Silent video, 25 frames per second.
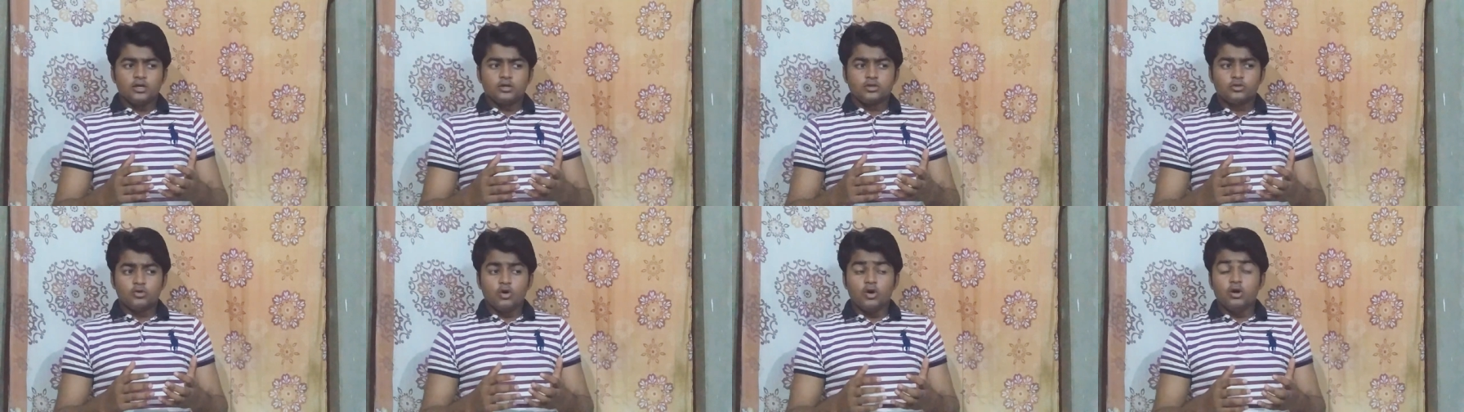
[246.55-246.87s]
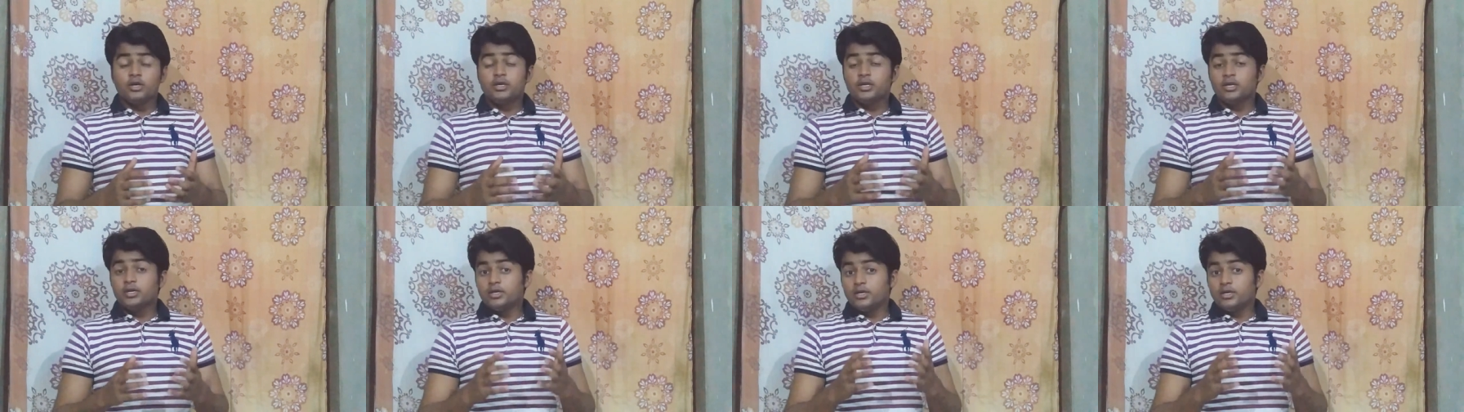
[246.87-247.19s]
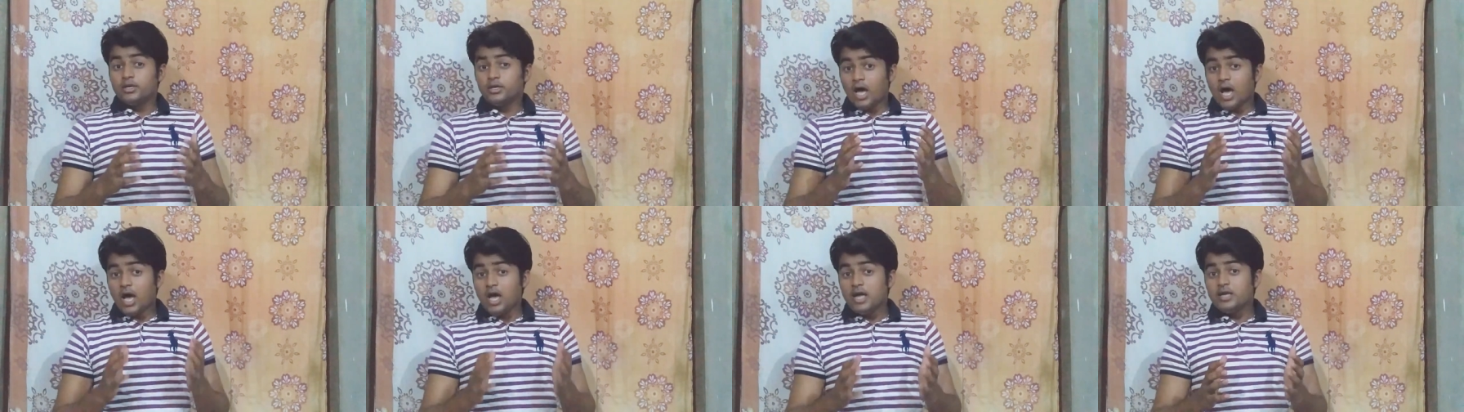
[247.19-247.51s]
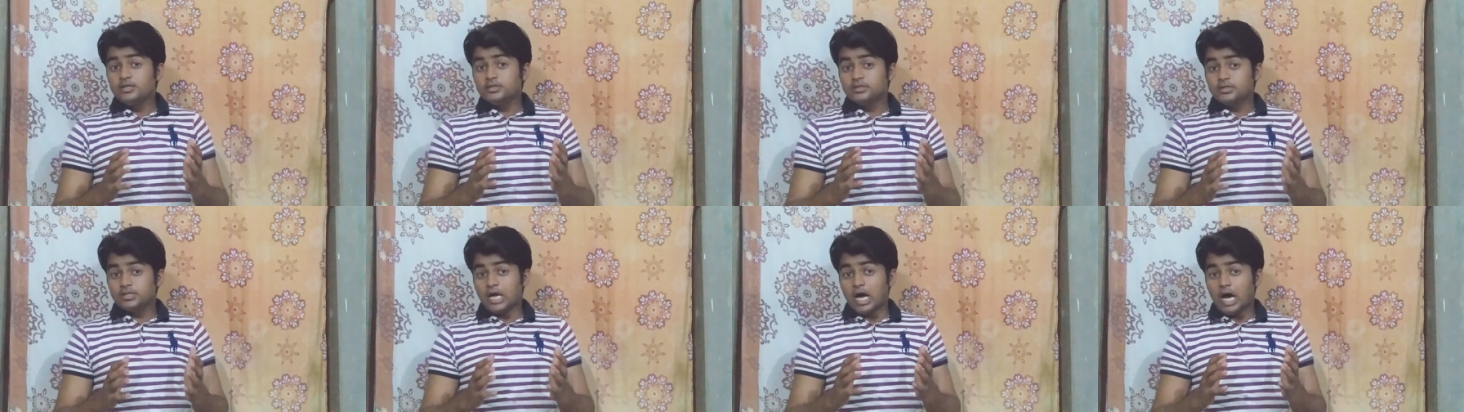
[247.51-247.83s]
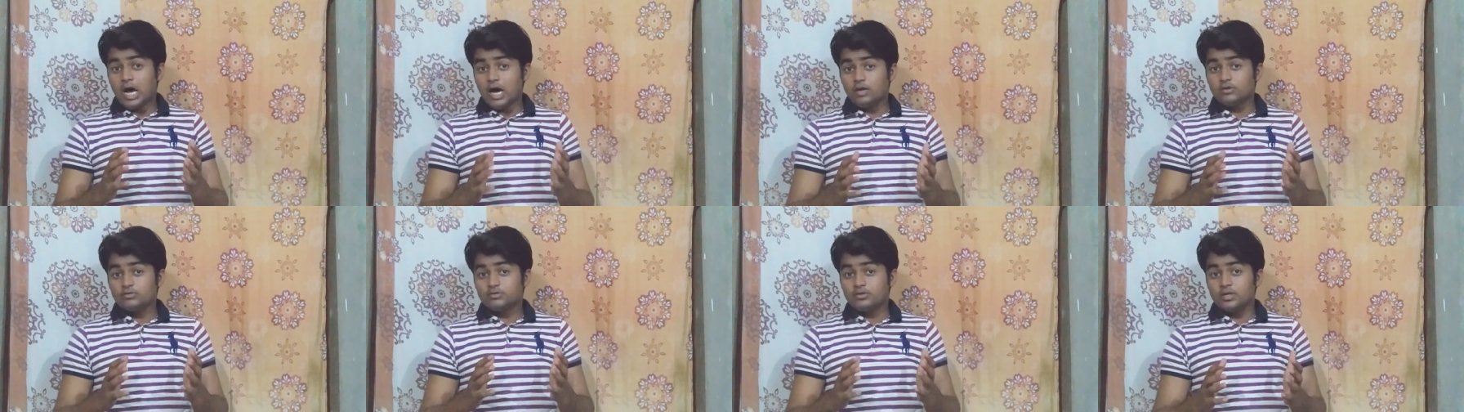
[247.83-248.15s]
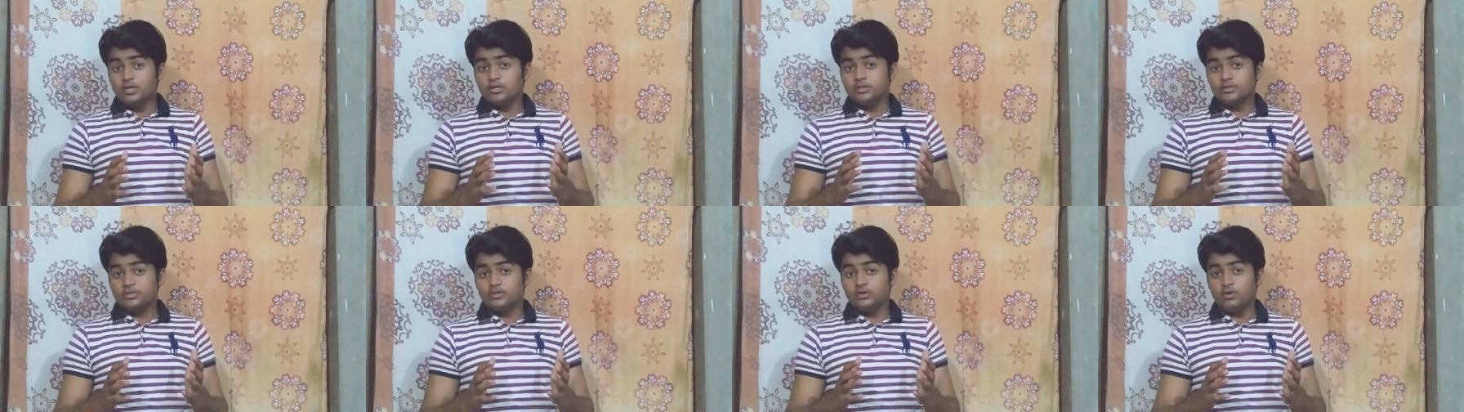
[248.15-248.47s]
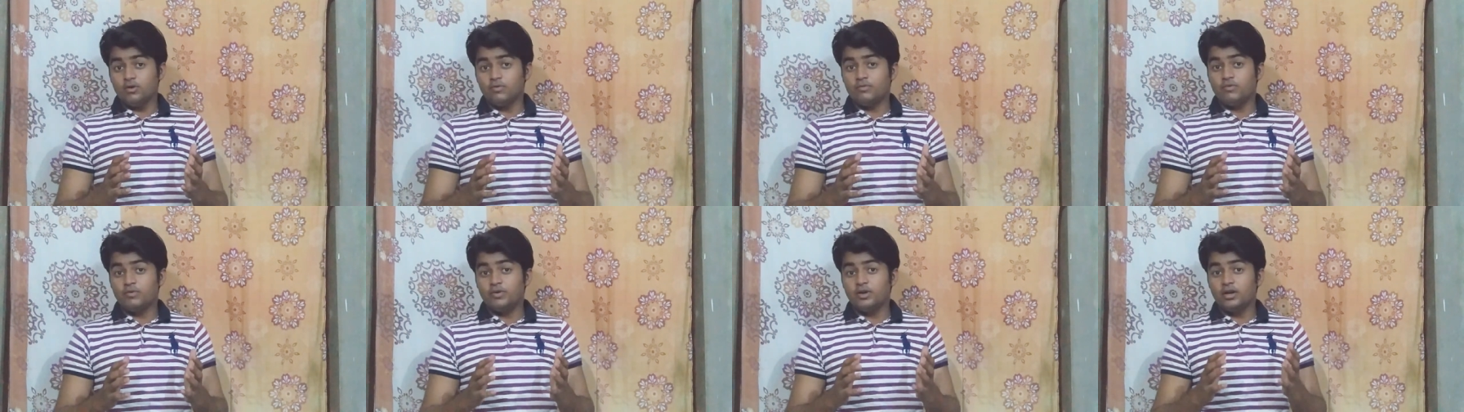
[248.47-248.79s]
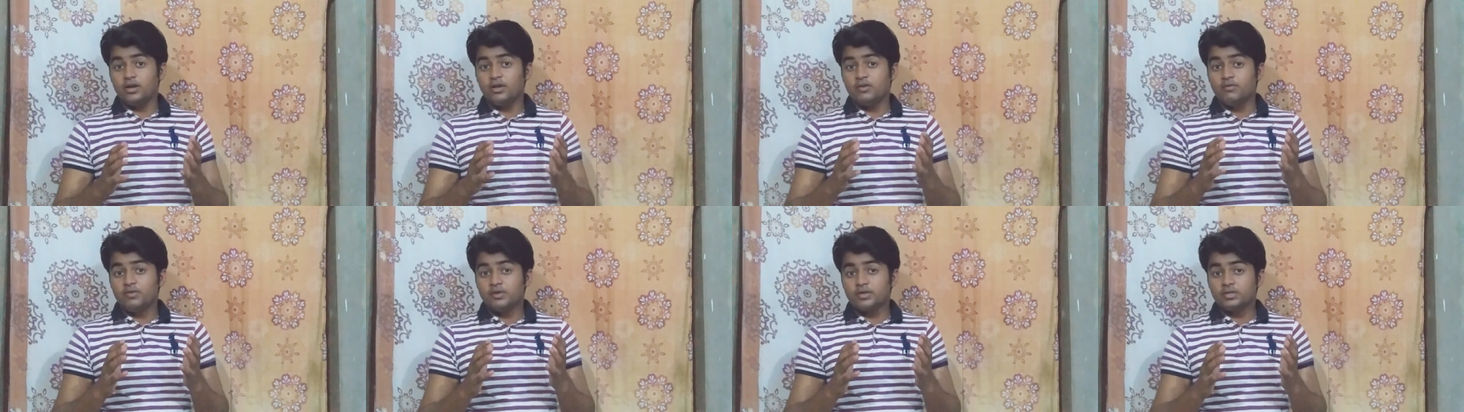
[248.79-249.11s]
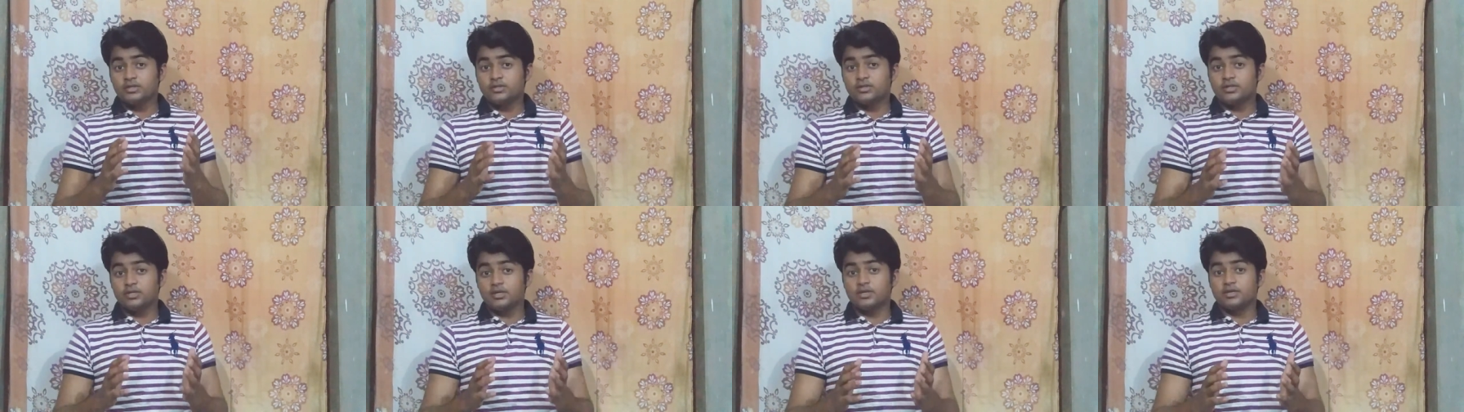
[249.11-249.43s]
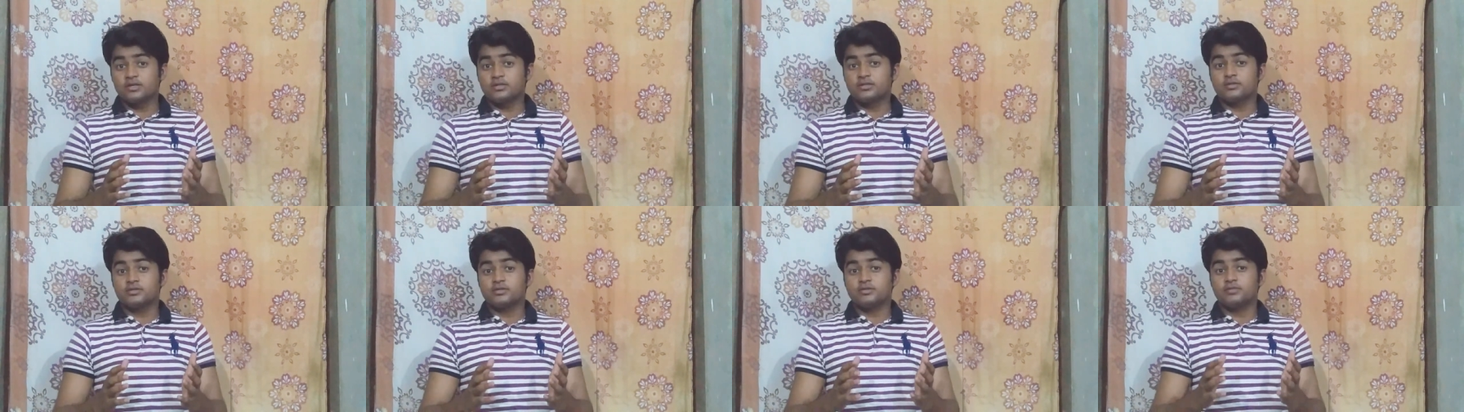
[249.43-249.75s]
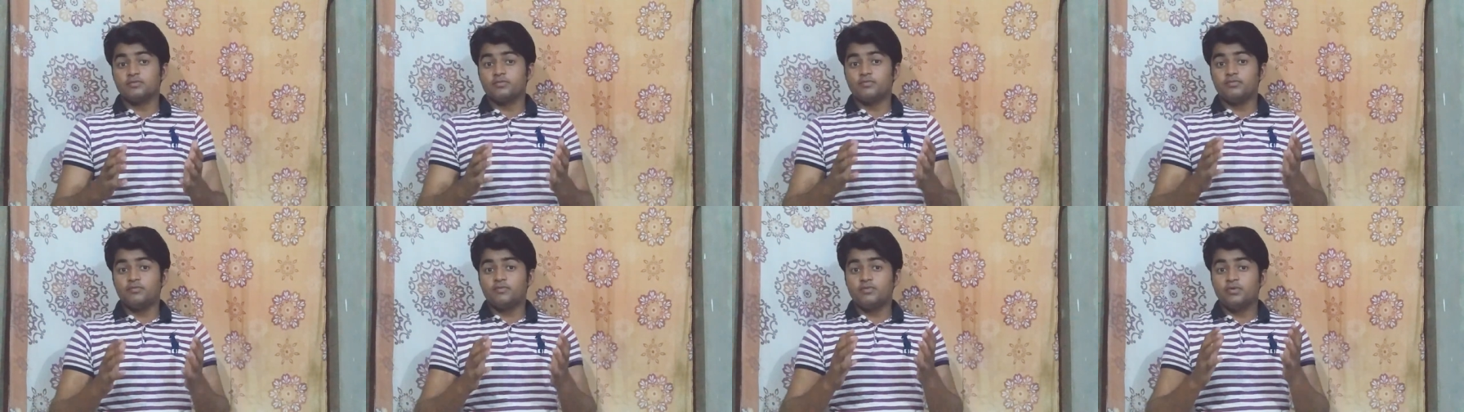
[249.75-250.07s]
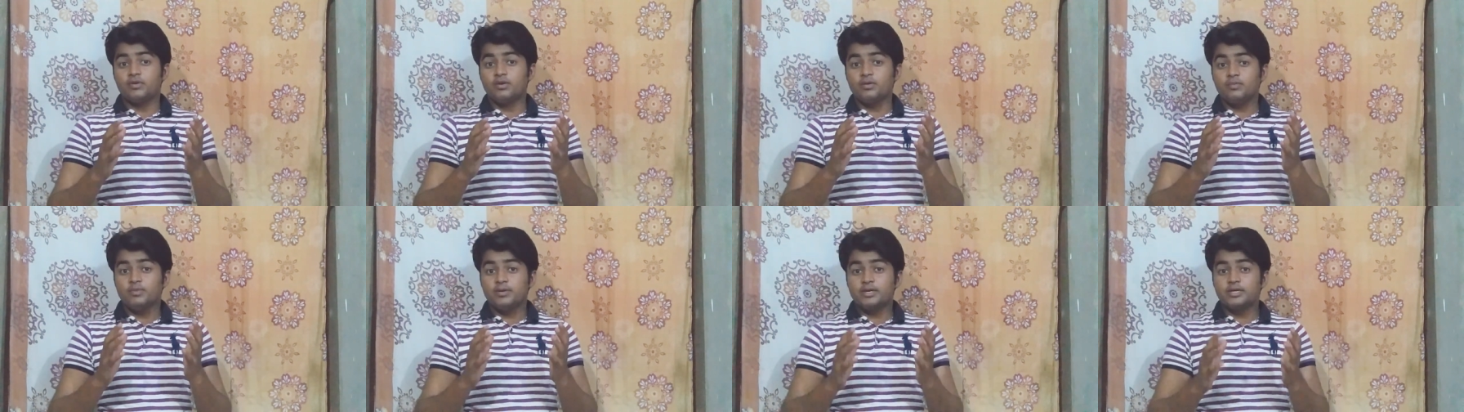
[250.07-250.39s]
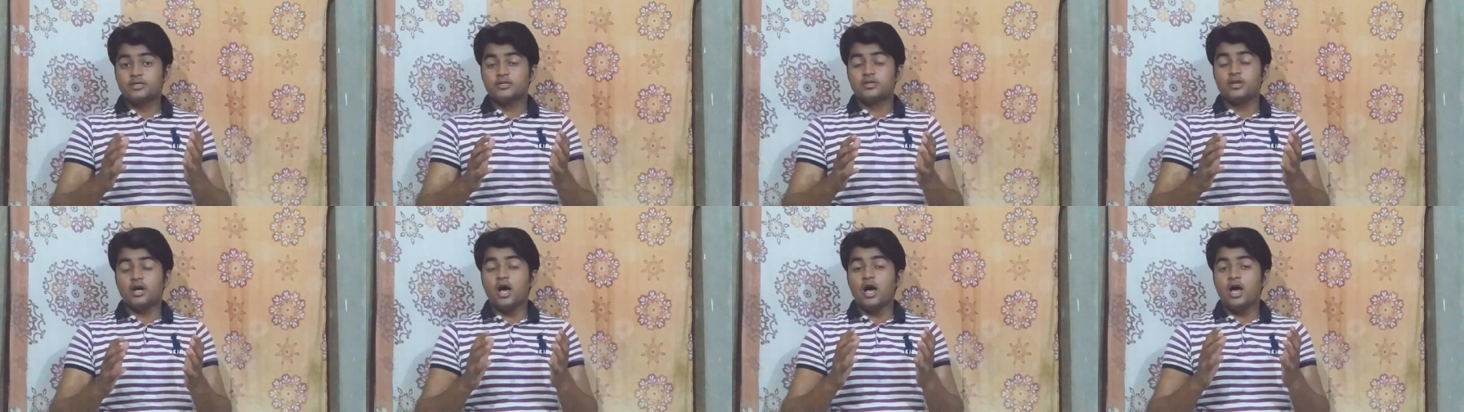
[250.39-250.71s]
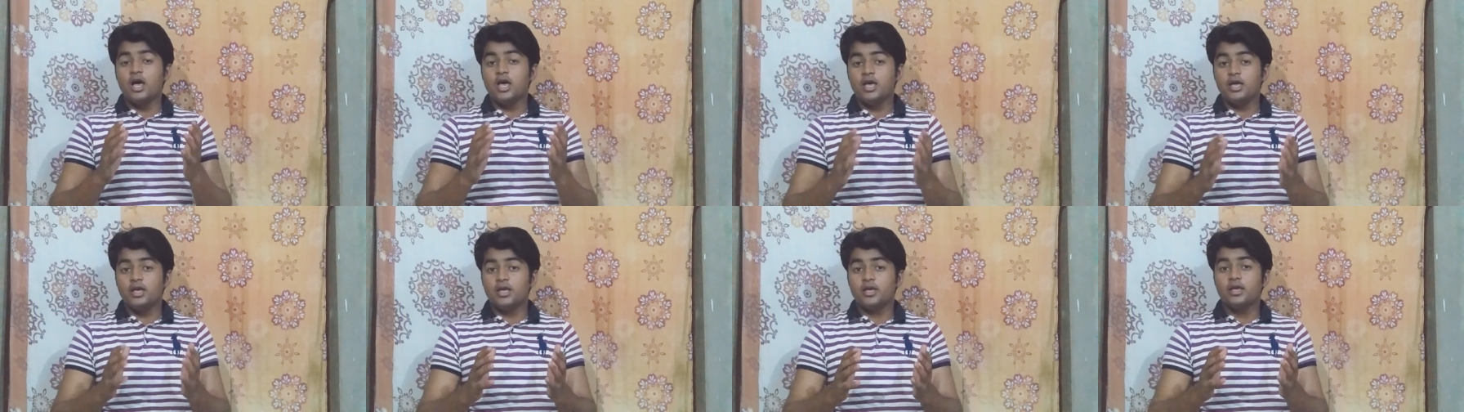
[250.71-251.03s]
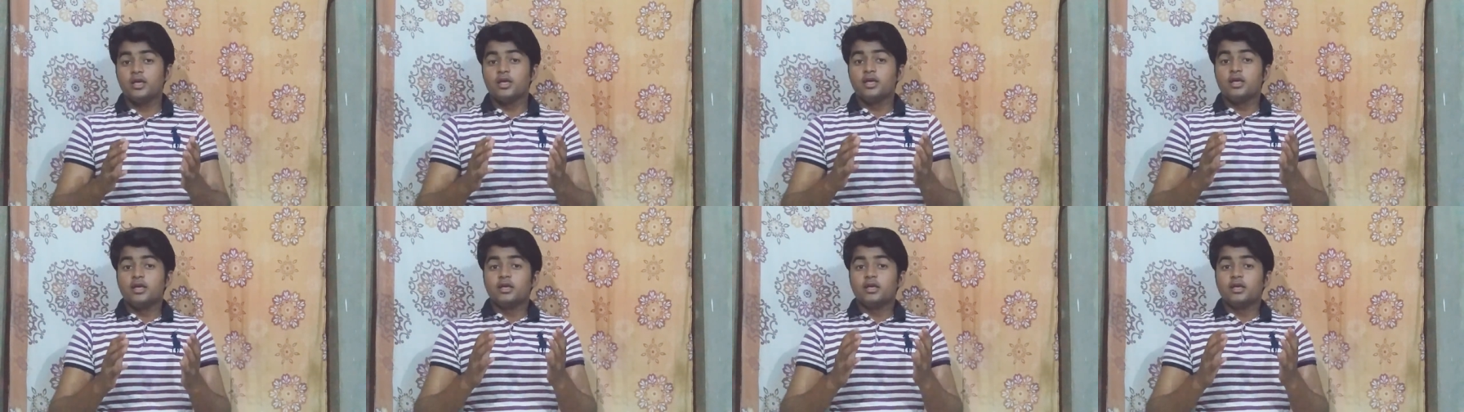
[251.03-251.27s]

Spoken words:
29 thousands of living things will be die